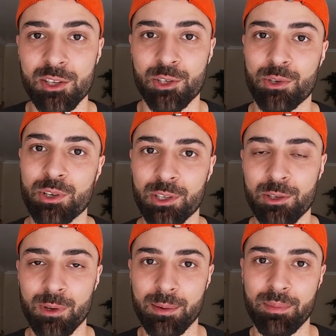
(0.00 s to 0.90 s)
So you could
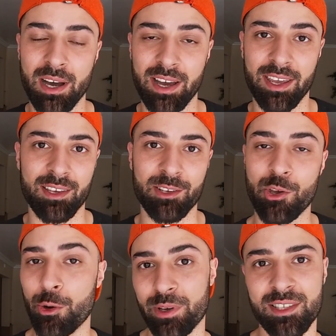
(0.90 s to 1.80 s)
do it by
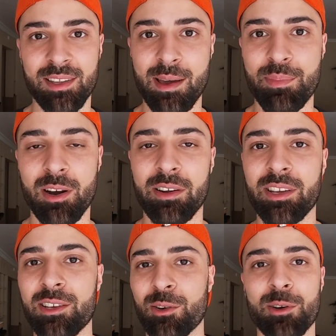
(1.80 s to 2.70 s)
going to that
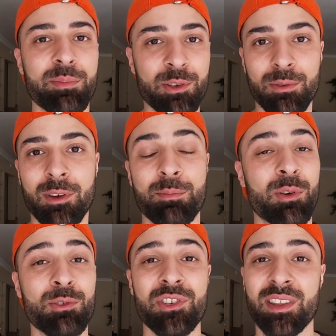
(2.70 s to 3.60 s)
party or
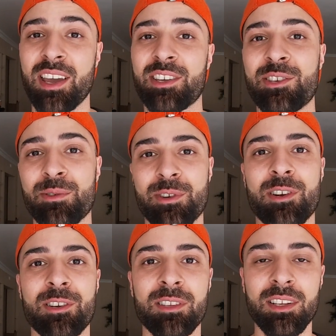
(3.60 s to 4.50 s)
approaching that cute
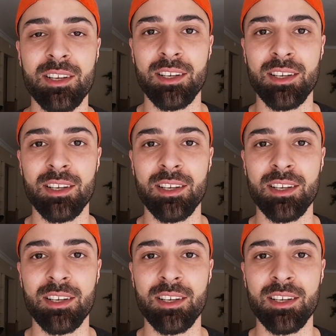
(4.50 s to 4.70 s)
girl,